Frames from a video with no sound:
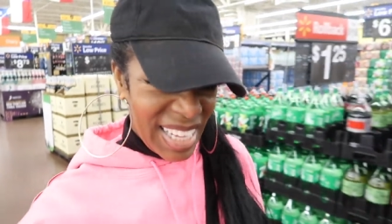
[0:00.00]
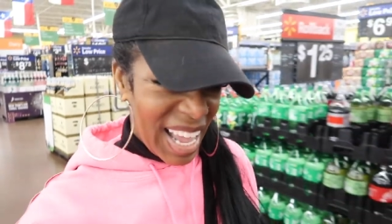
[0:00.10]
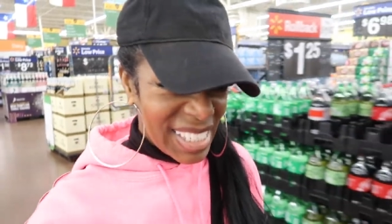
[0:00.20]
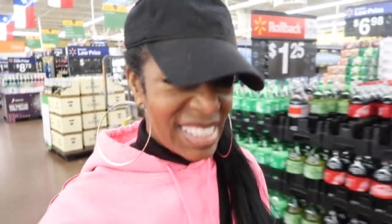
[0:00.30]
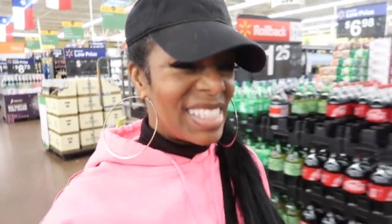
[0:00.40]

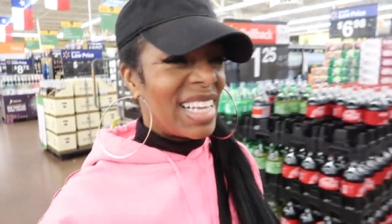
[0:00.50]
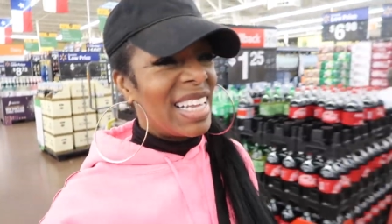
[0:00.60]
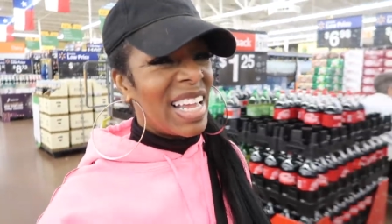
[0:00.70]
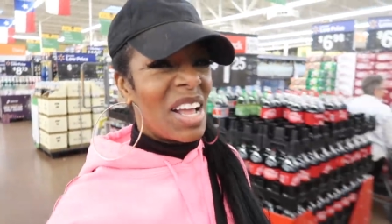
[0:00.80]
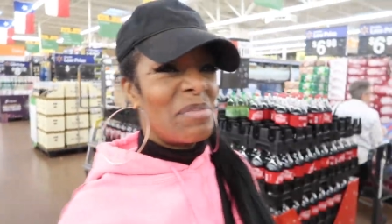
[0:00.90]
Yes,
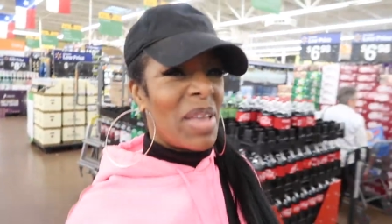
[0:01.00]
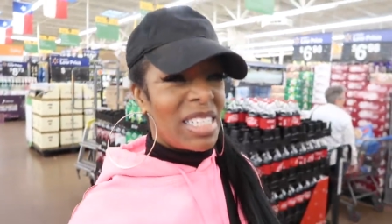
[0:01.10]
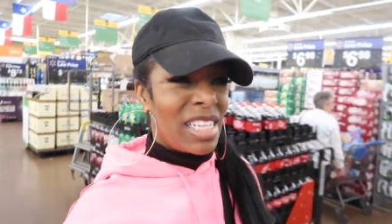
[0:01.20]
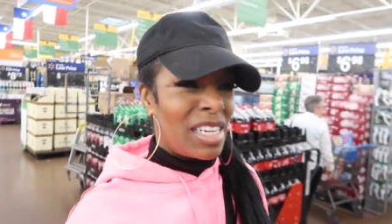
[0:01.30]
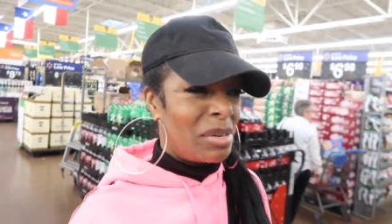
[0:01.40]

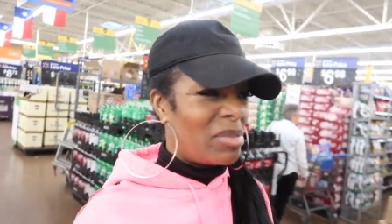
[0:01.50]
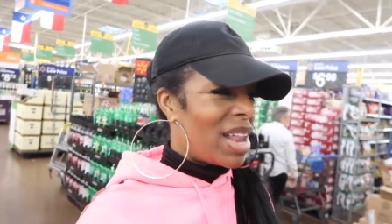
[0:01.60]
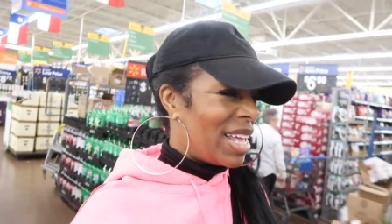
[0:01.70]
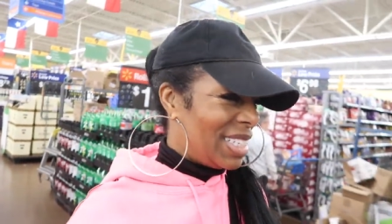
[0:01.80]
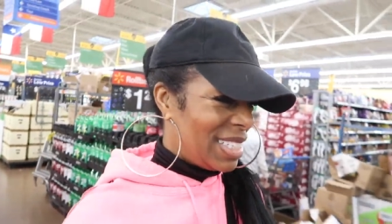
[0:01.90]
amazingly
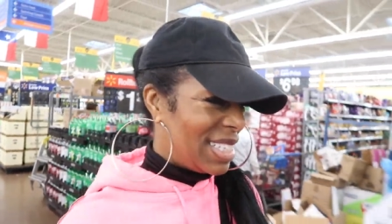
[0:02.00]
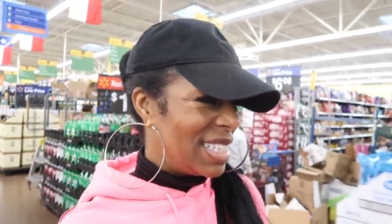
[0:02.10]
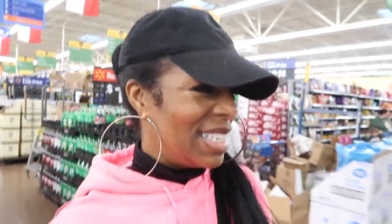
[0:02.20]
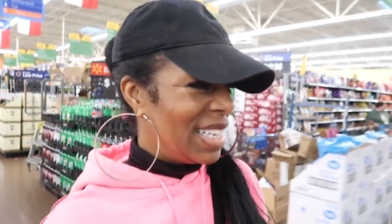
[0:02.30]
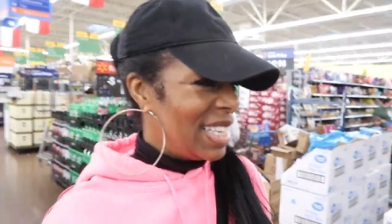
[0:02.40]
blessed.
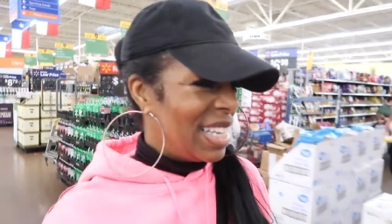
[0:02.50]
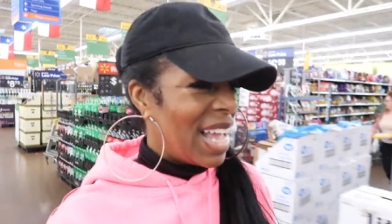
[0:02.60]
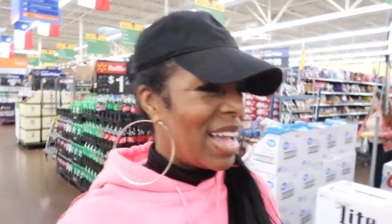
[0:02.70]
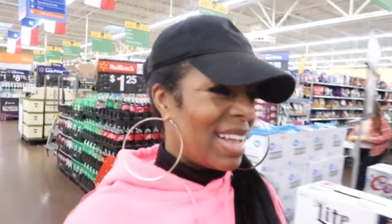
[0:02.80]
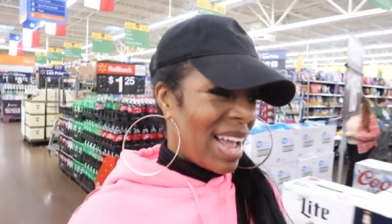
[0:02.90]

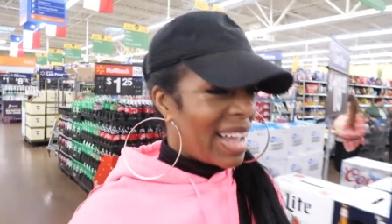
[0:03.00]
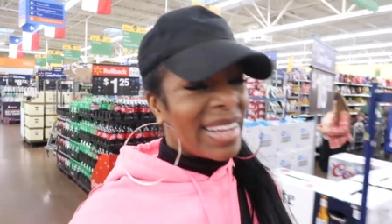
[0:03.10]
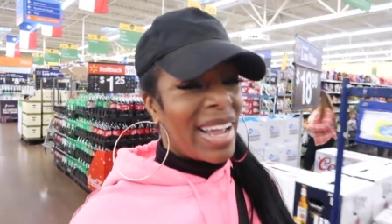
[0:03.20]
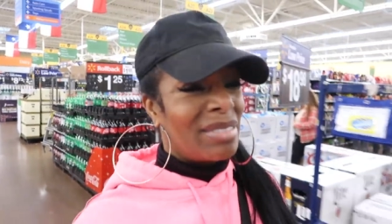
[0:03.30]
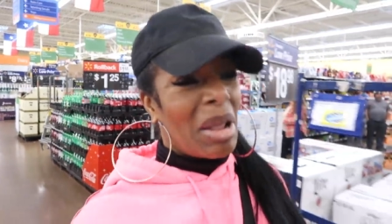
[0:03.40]

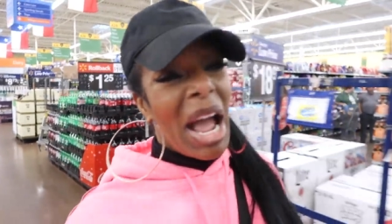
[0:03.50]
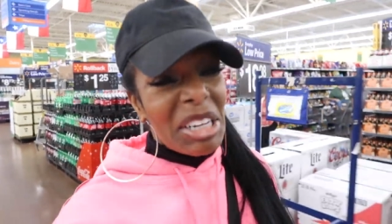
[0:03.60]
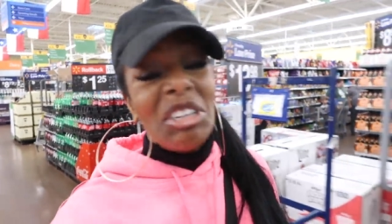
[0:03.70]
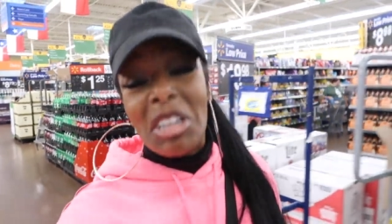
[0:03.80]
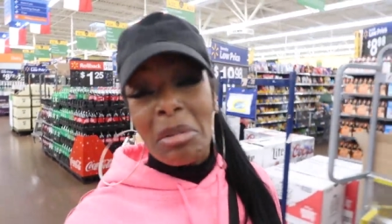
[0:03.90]
I,
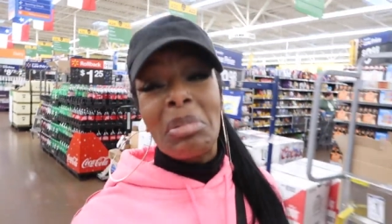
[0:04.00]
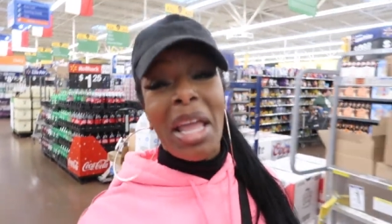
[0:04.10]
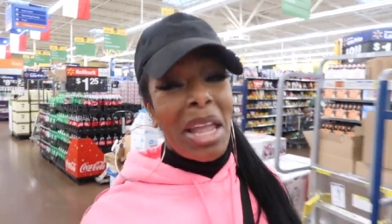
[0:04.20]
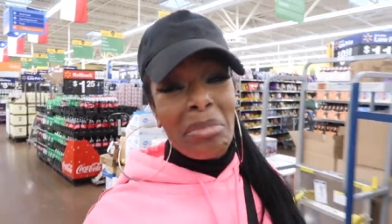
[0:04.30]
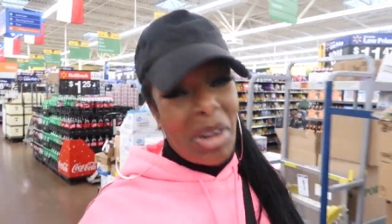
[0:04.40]
I could
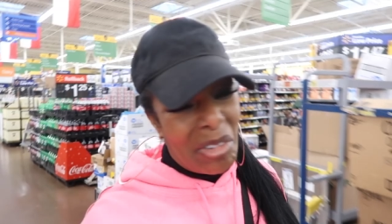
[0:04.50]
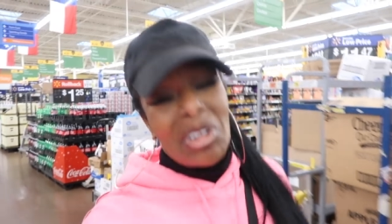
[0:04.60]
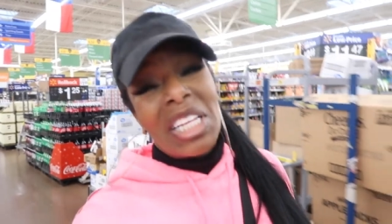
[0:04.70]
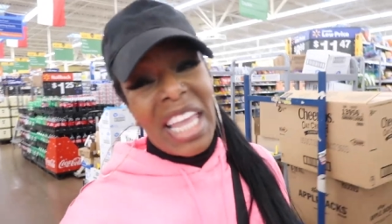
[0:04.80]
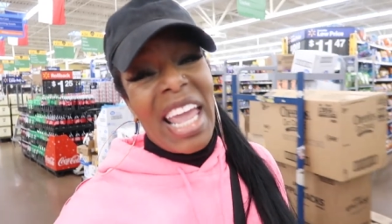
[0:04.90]
complain, but I
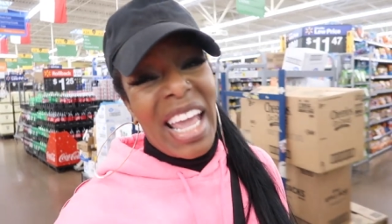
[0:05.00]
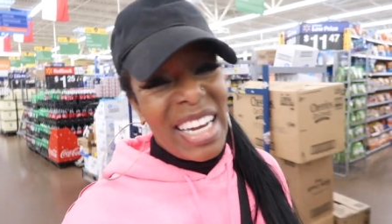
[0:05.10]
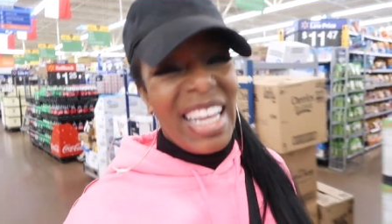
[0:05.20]
really can't.